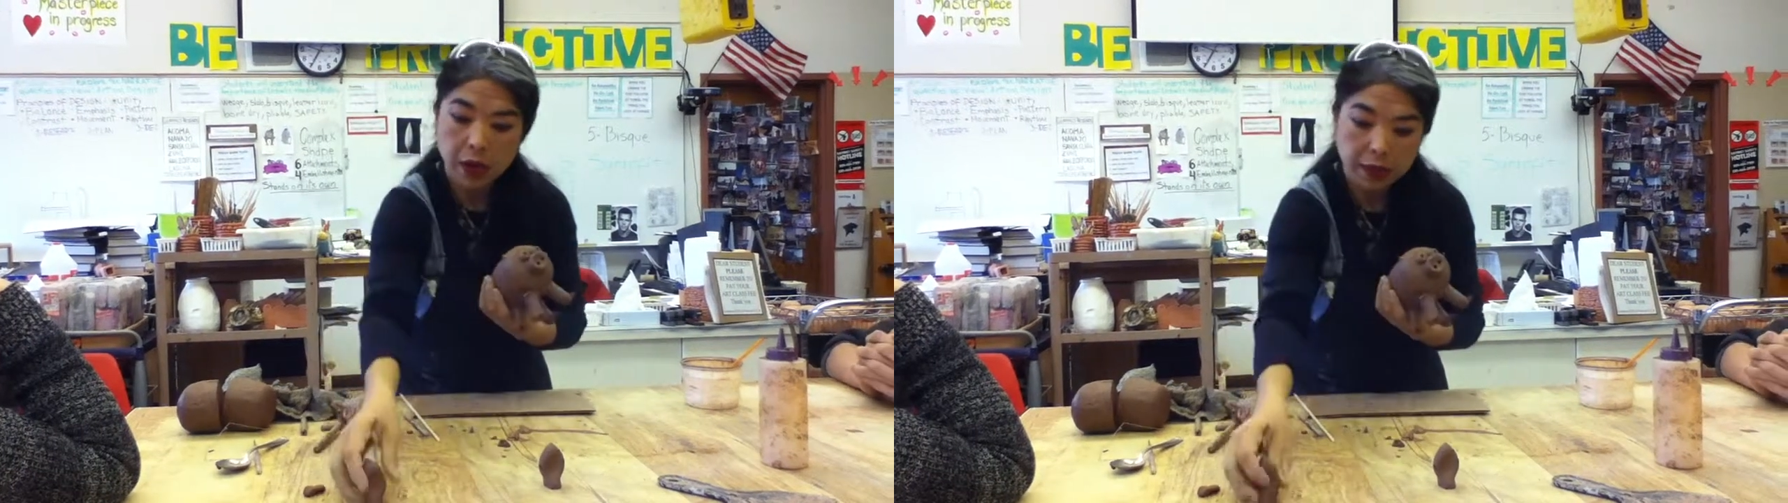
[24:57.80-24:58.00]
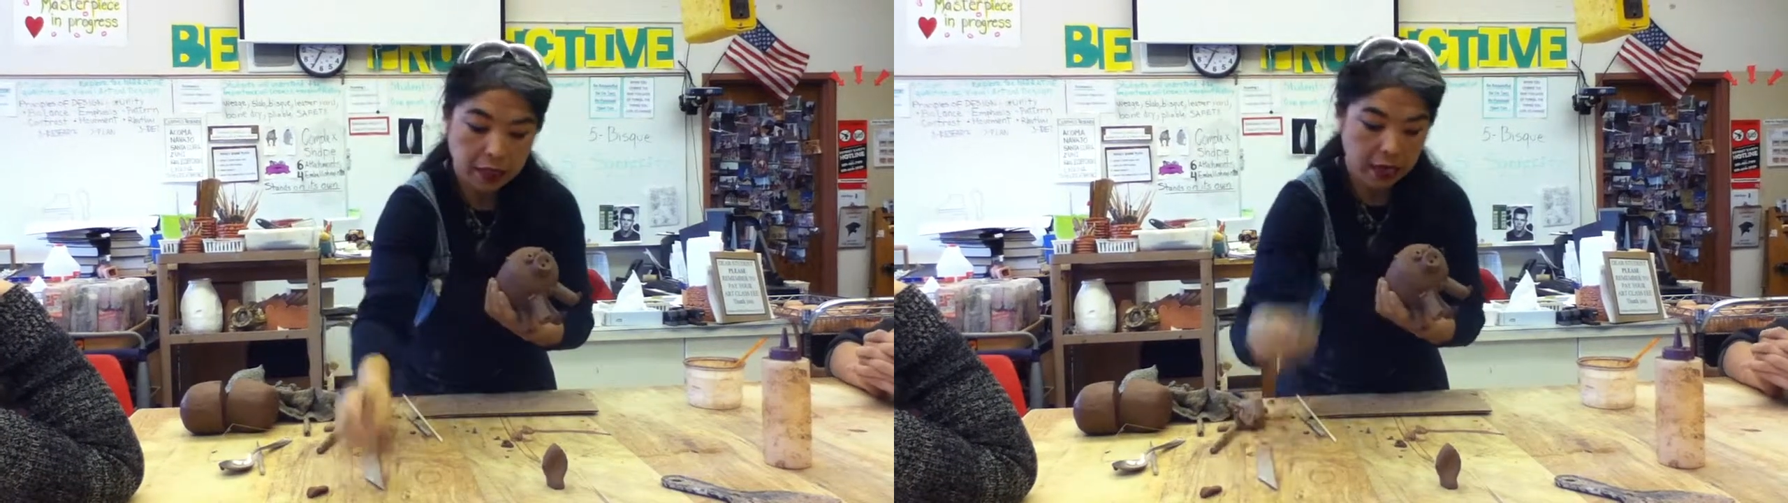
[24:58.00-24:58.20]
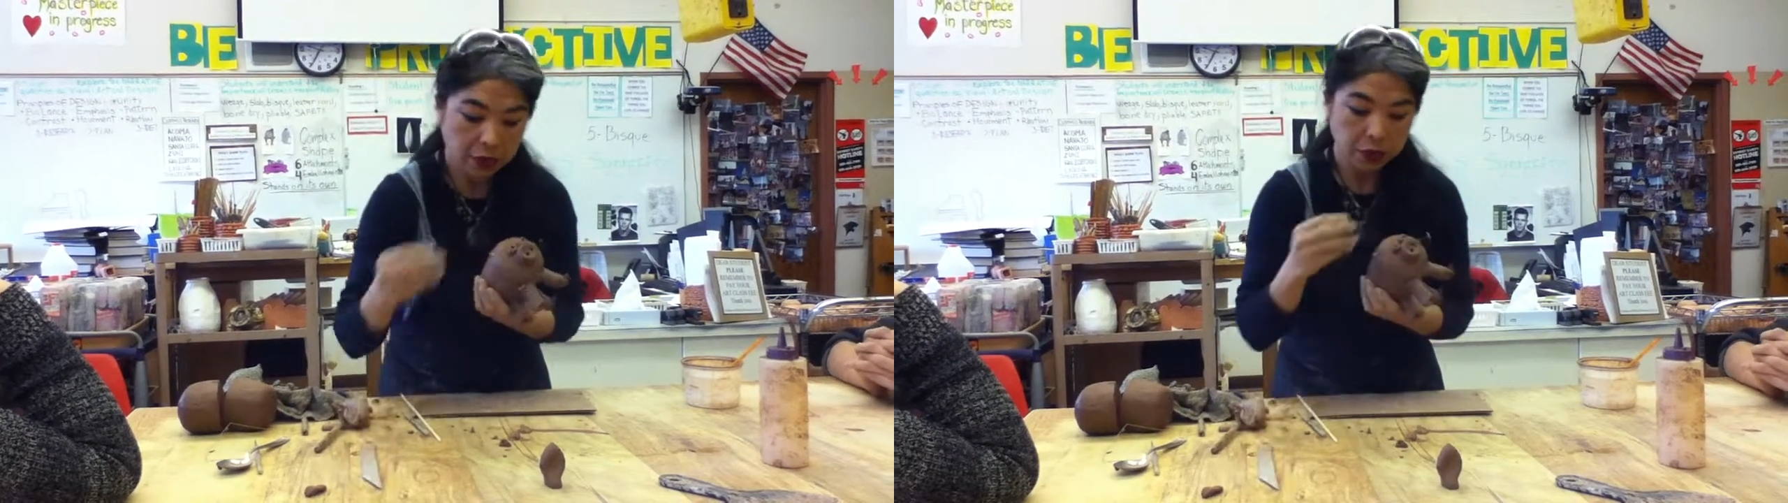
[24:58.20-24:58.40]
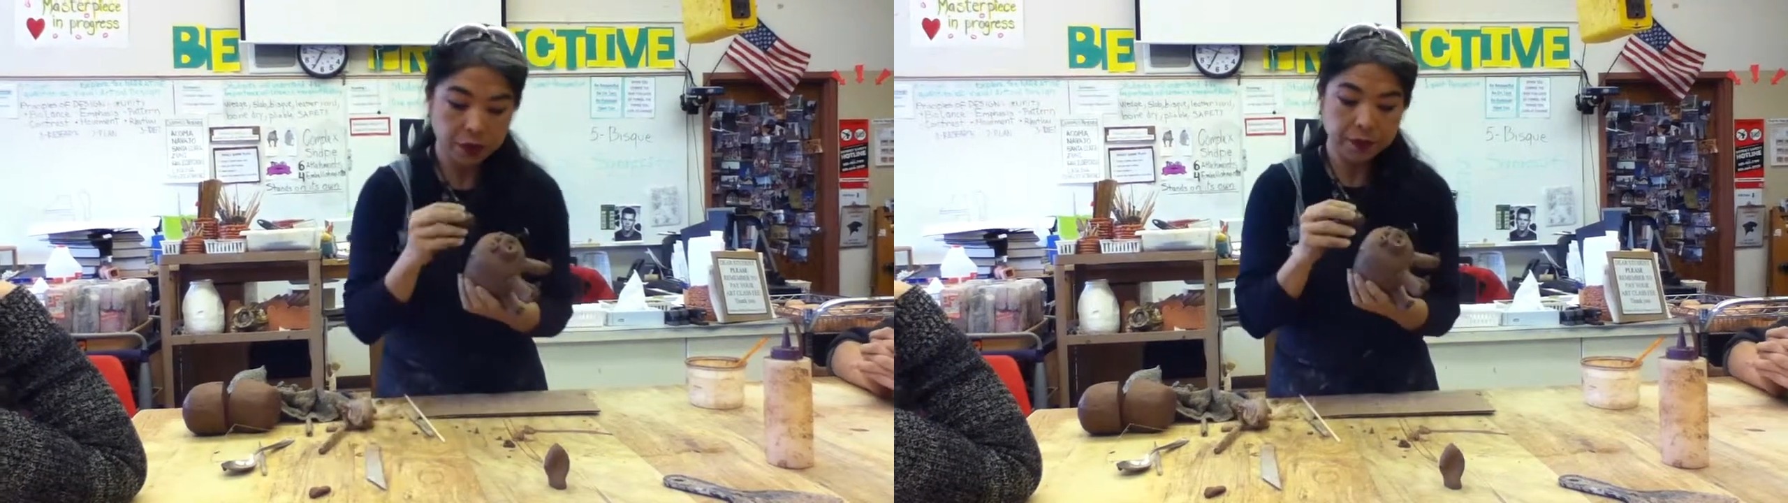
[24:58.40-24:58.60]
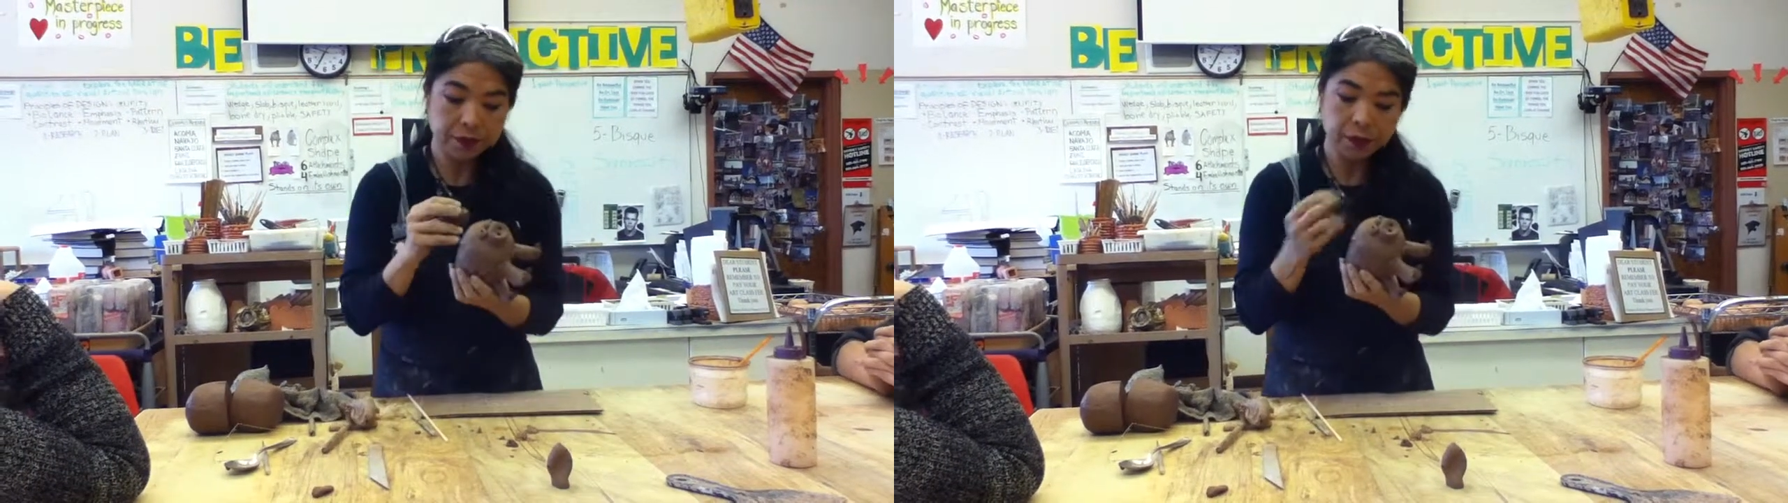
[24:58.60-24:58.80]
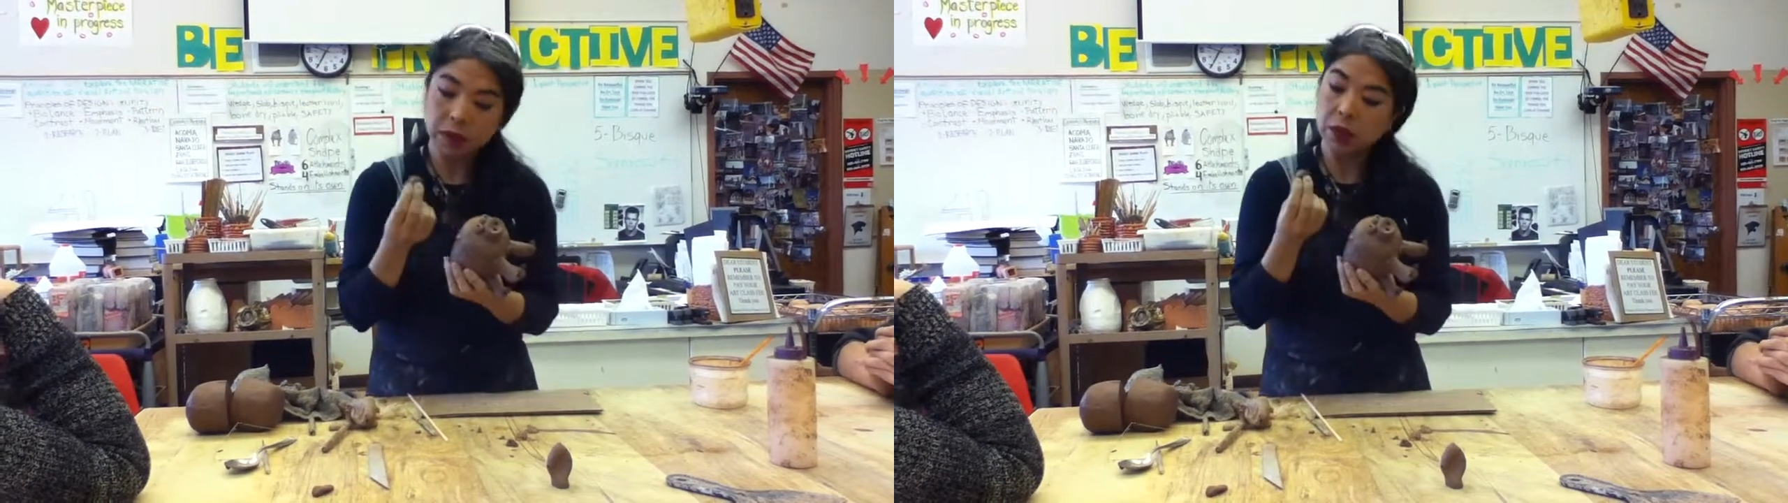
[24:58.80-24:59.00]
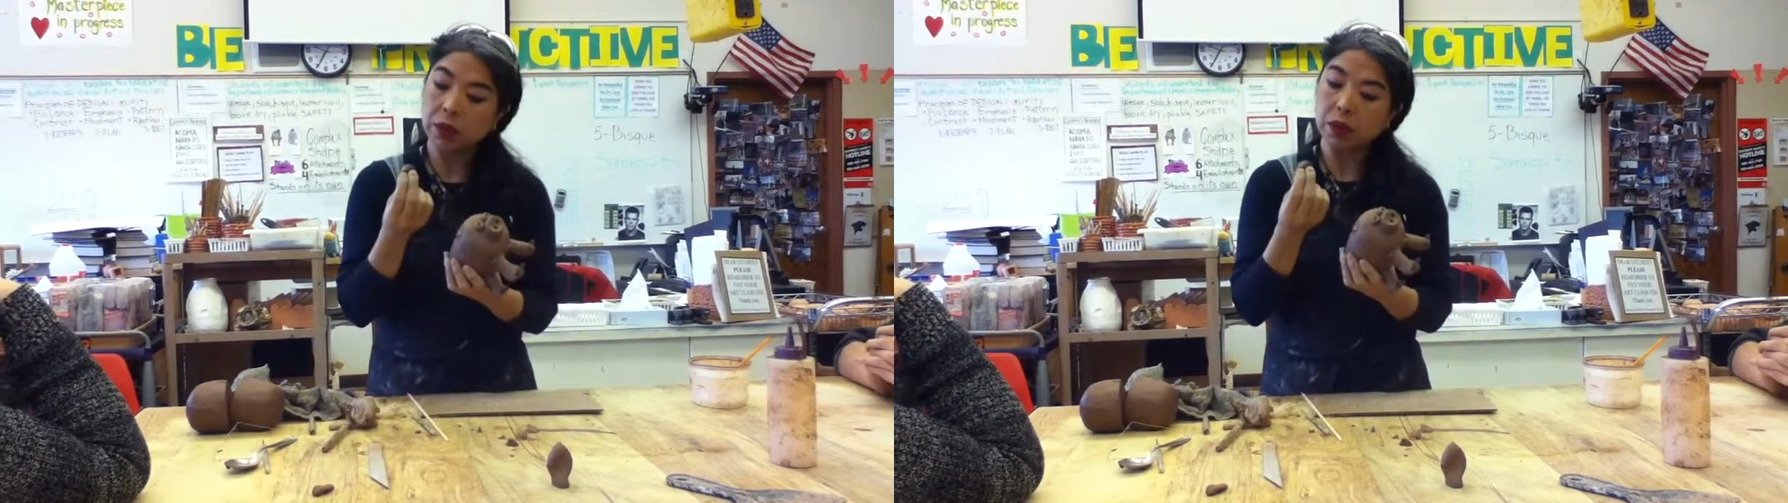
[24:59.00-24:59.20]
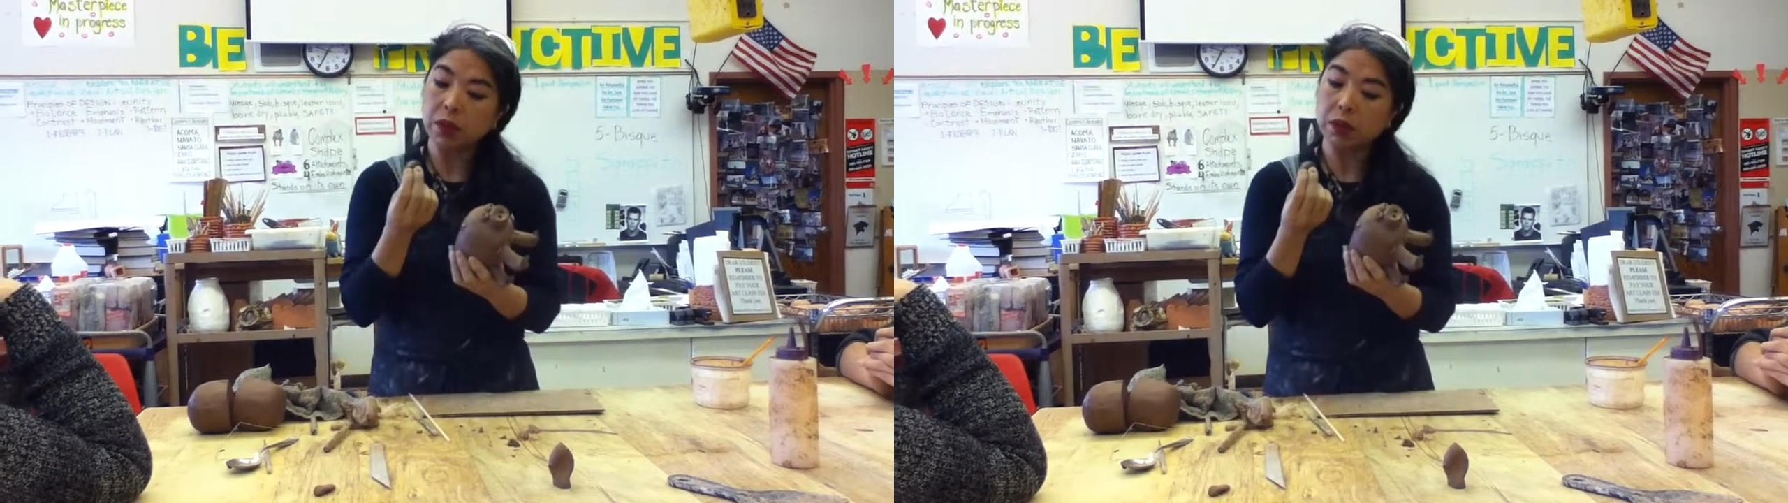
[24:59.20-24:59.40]
attach.
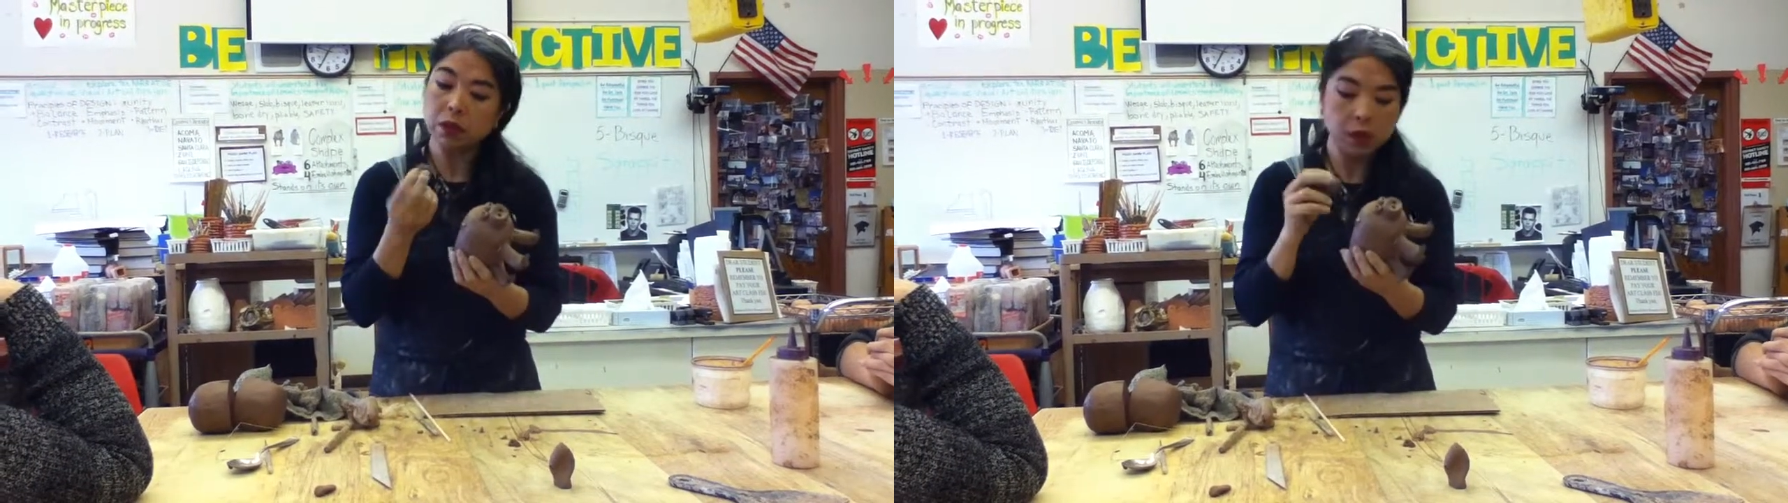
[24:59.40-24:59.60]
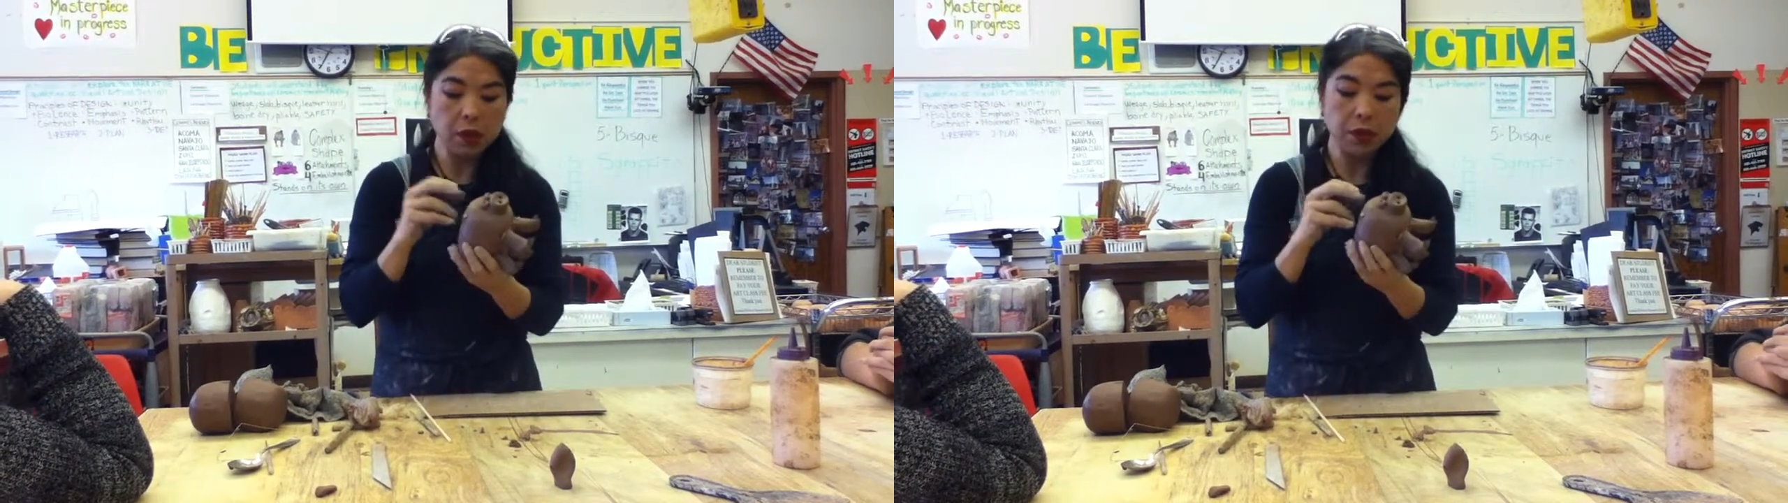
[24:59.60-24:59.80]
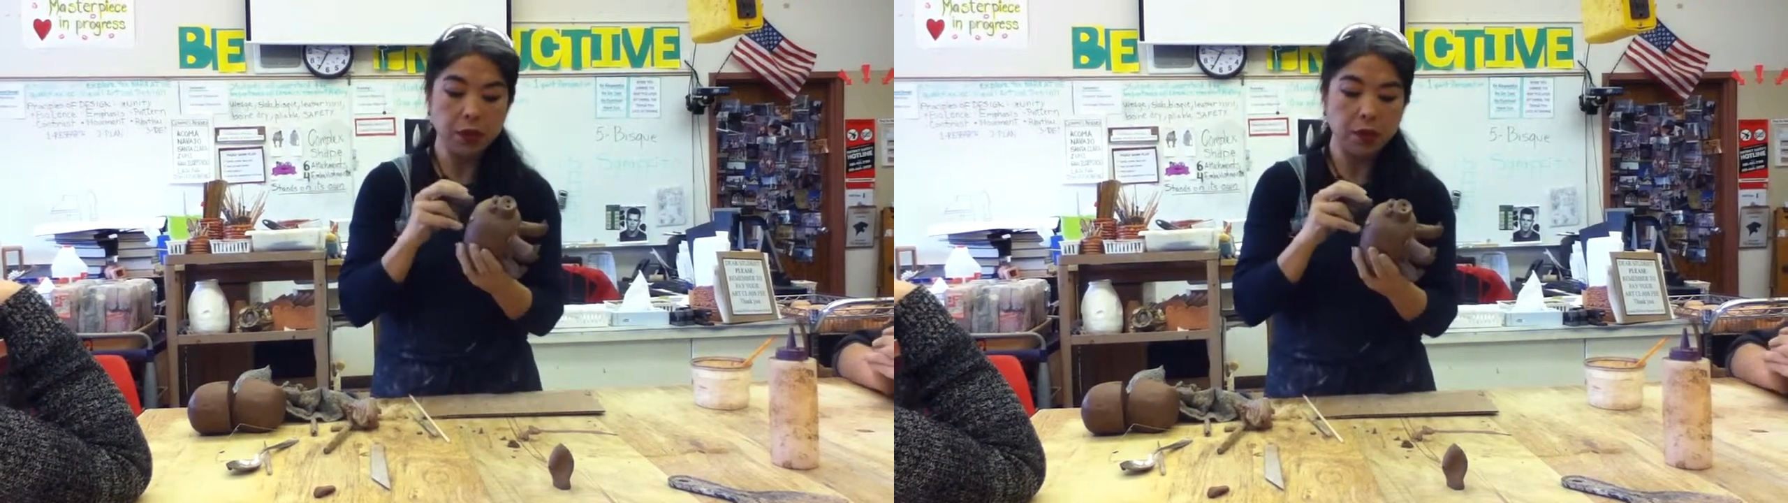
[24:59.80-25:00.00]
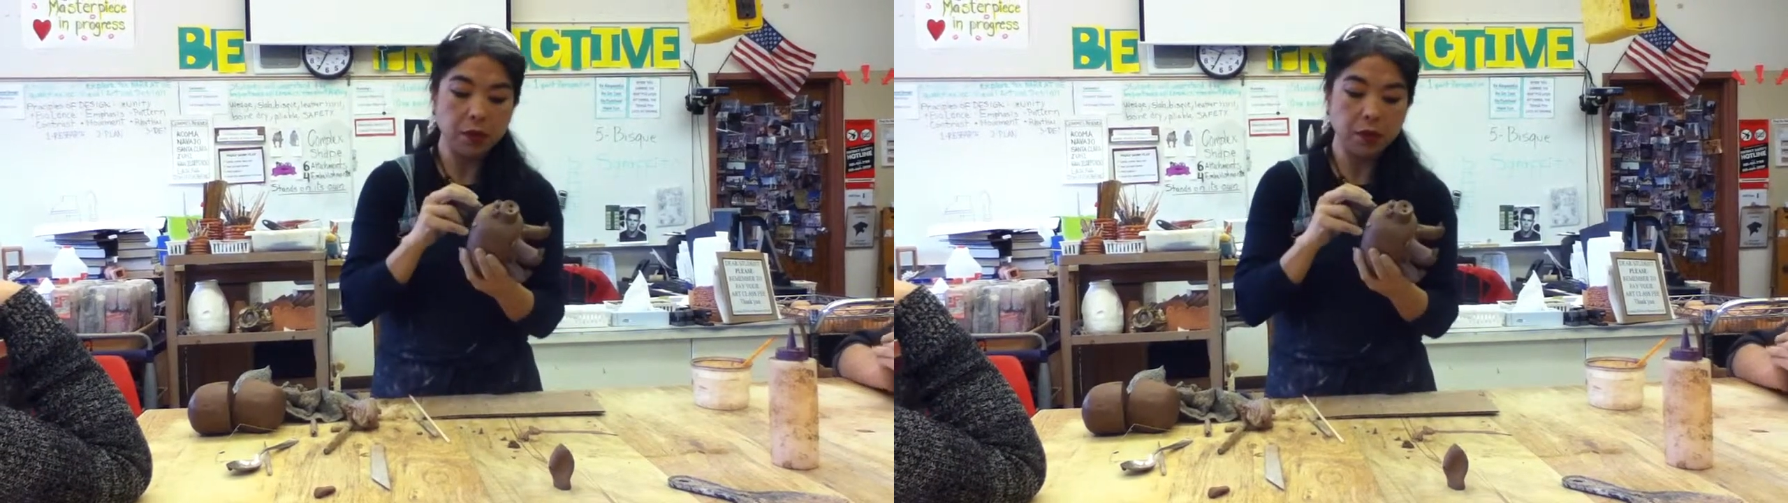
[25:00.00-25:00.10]
Uy, no, these are